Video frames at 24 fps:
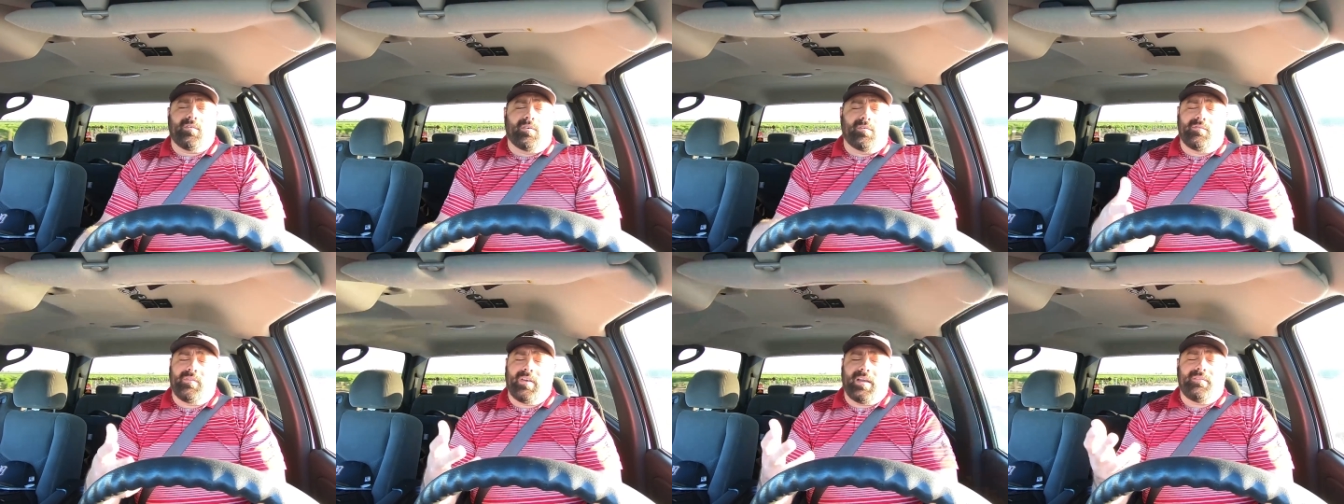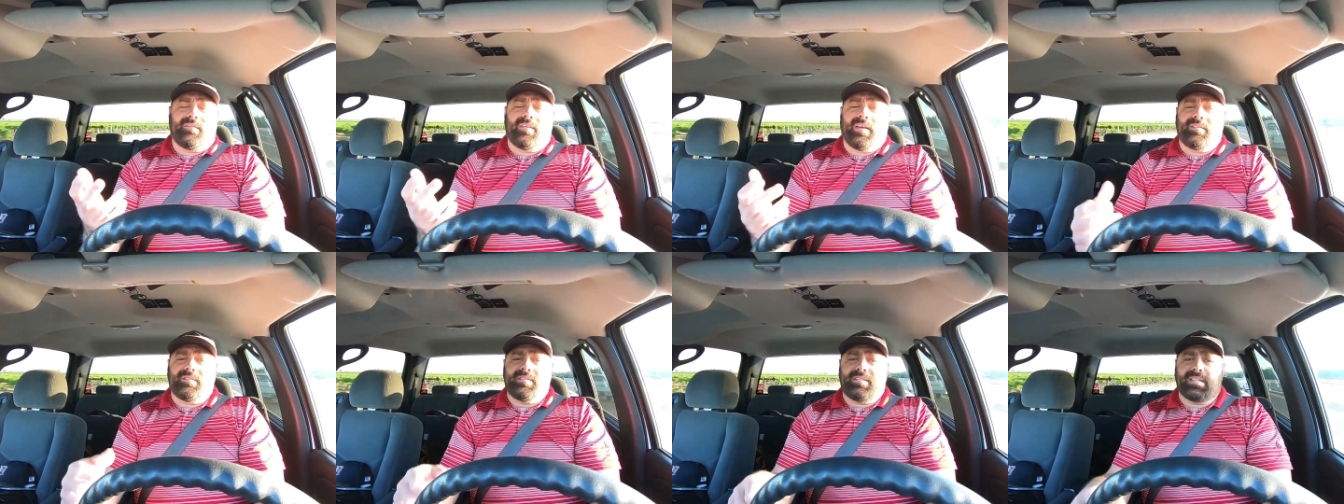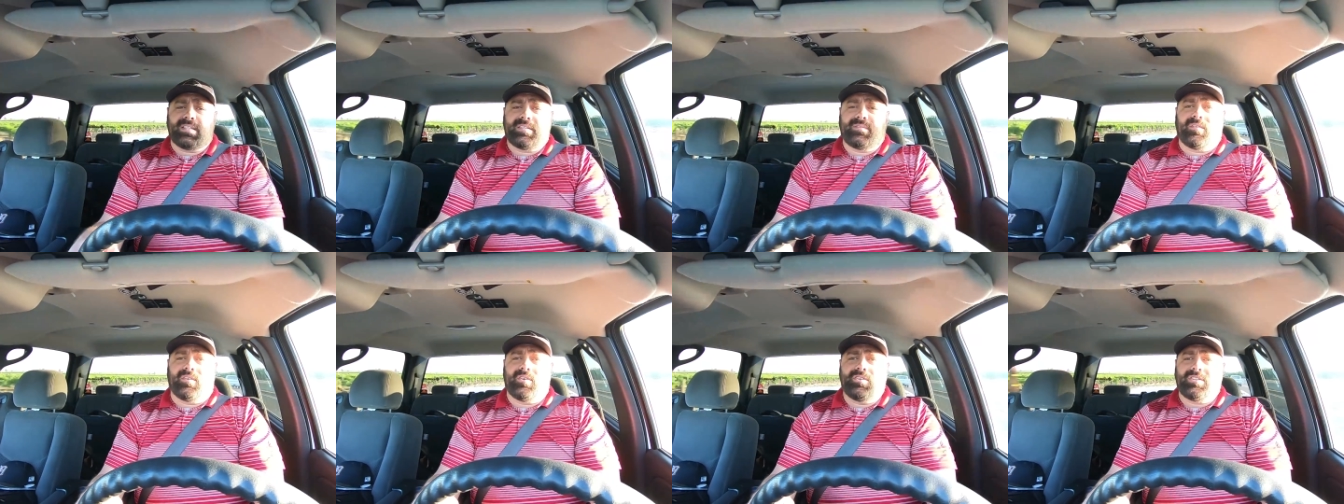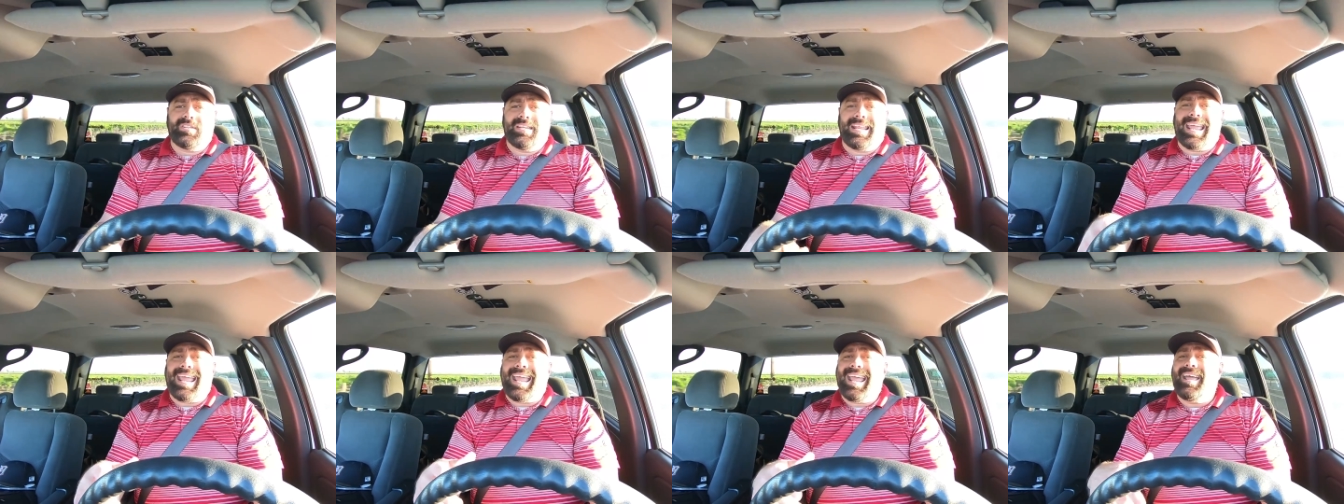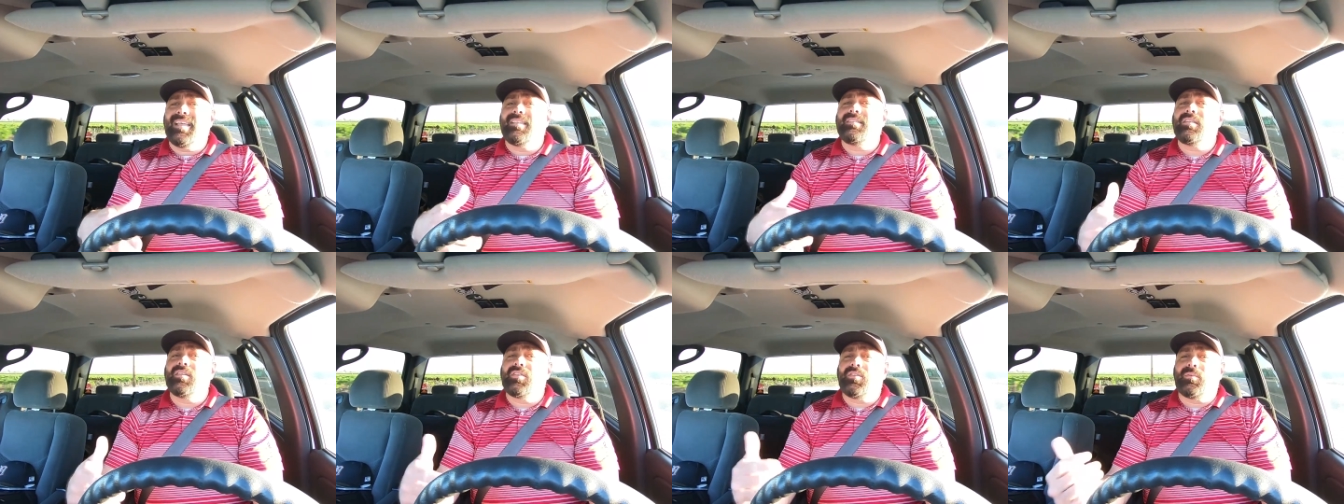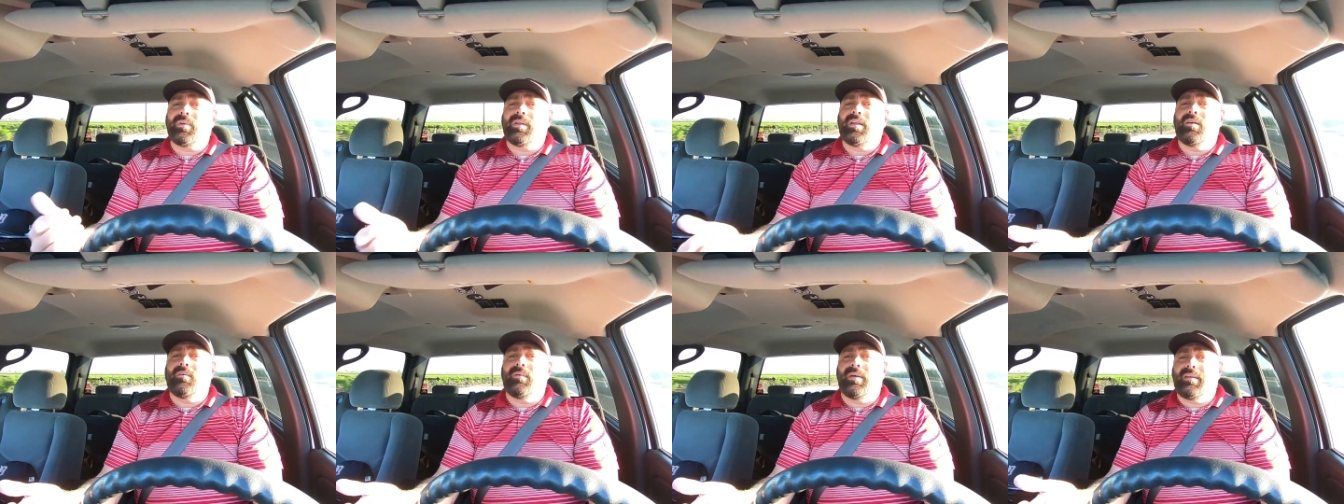or 556 version and the
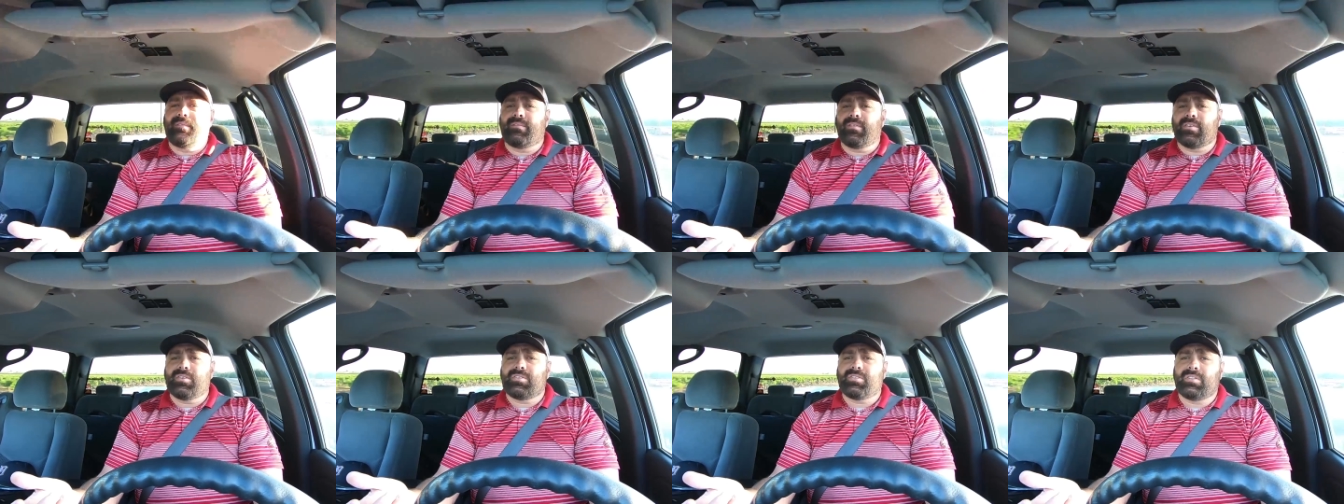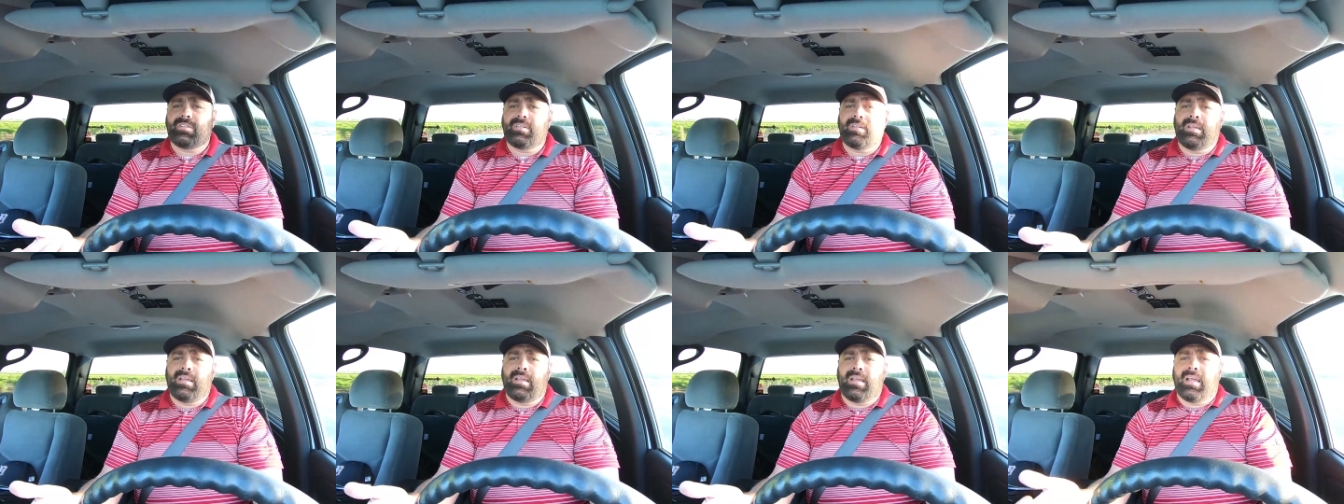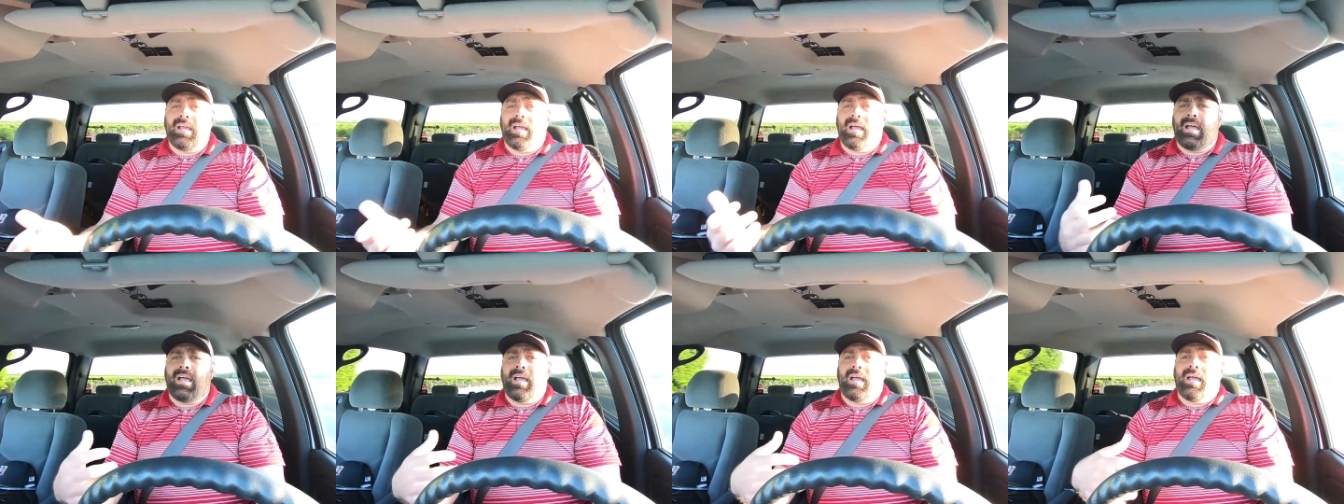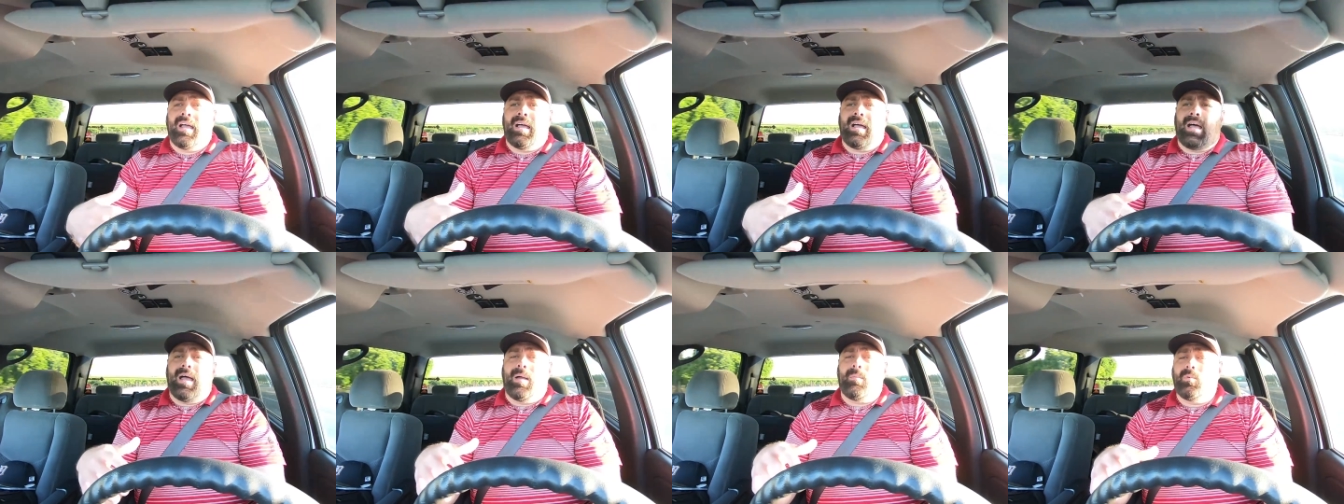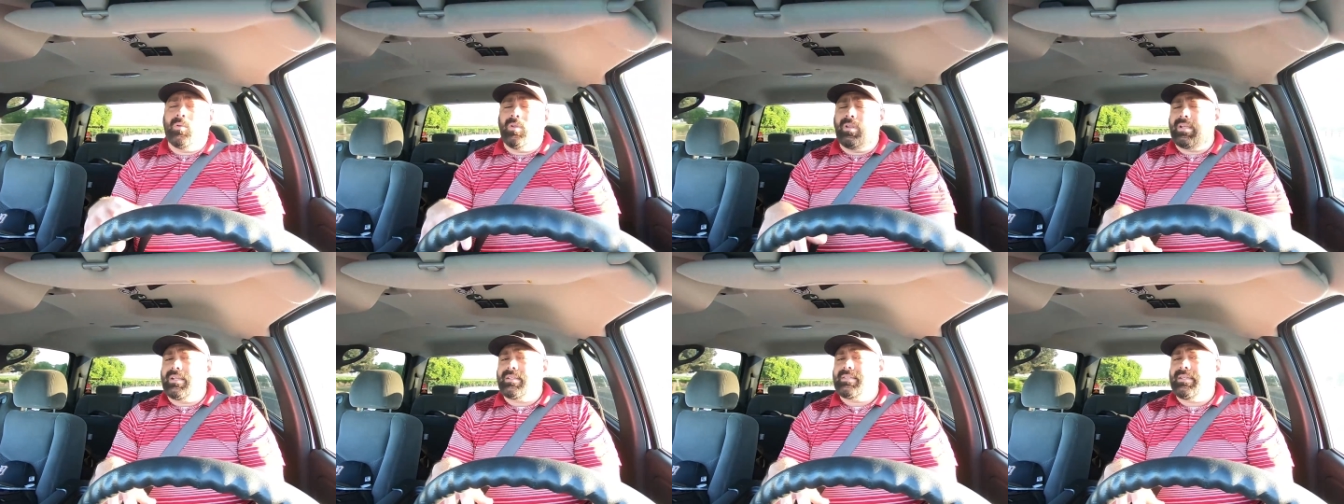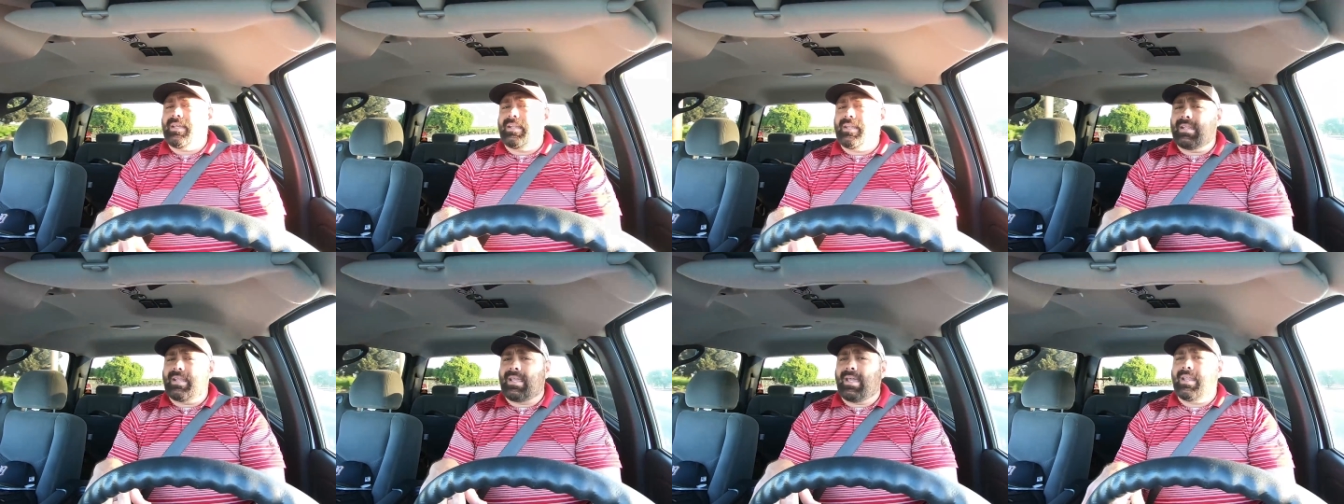308 version. I'm really
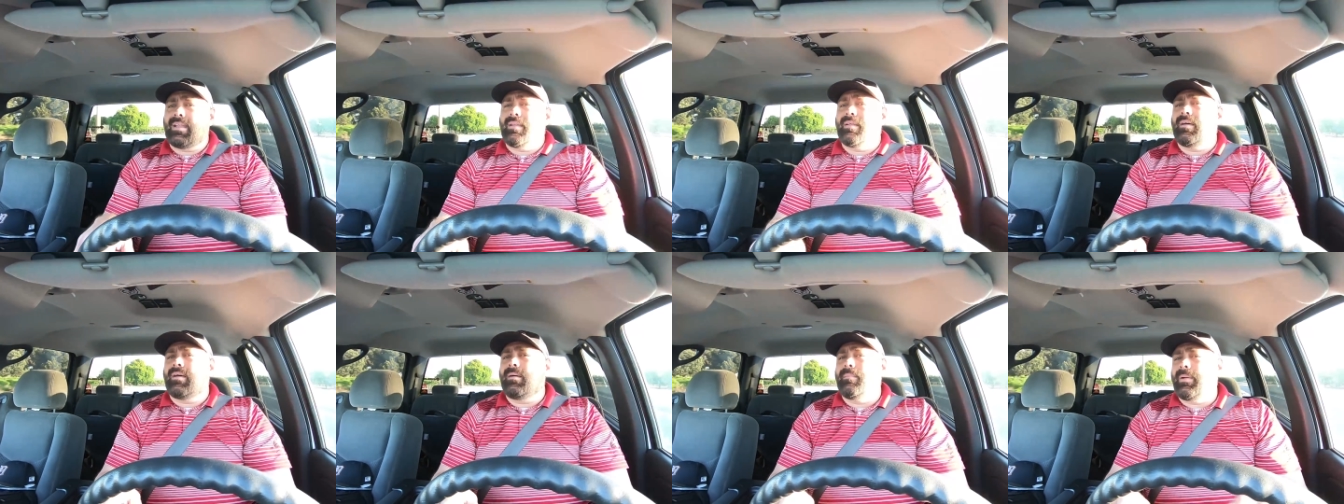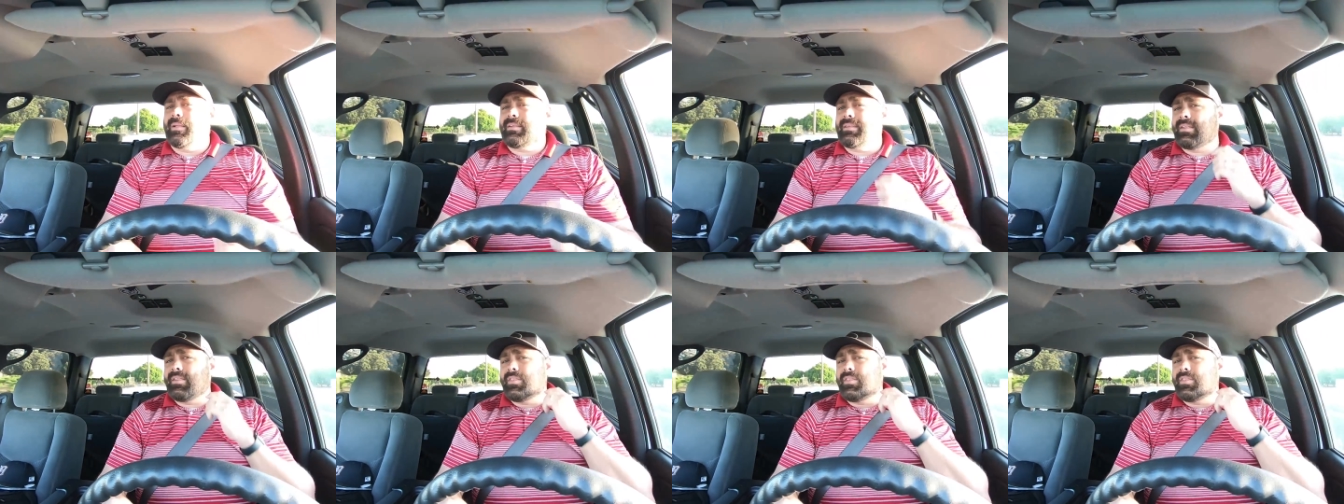excited kind of about the